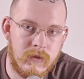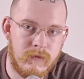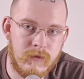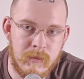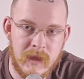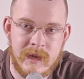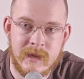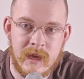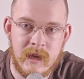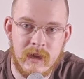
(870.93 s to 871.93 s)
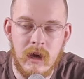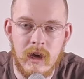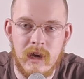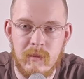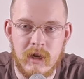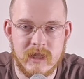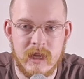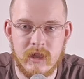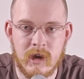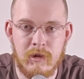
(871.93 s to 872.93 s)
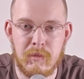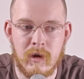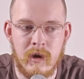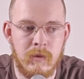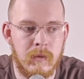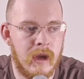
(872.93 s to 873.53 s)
from that day. I'll take the GoPro.